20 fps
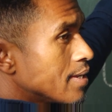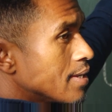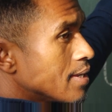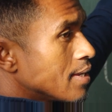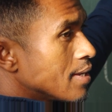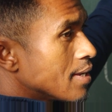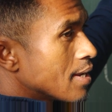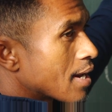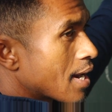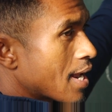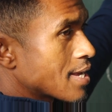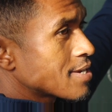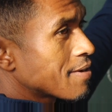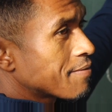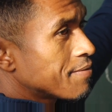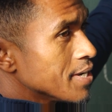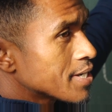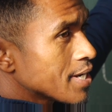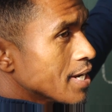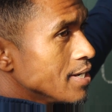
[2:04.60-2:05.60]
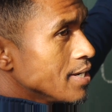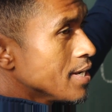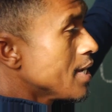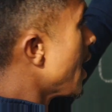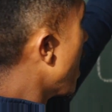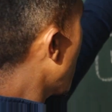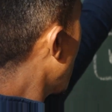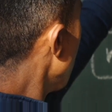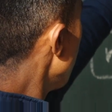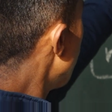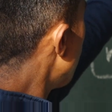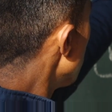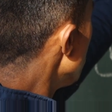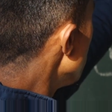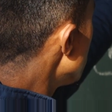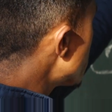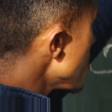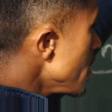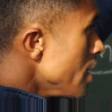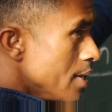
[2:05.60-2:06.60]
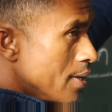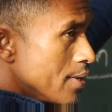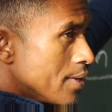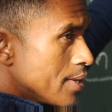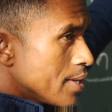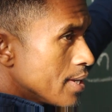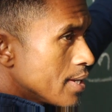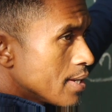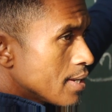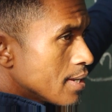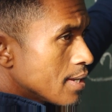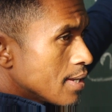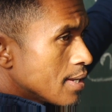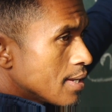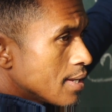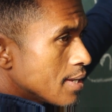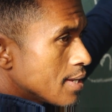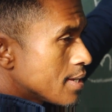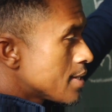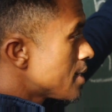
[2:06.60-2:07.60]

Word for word: and searching for scraps on the dump with his parents when he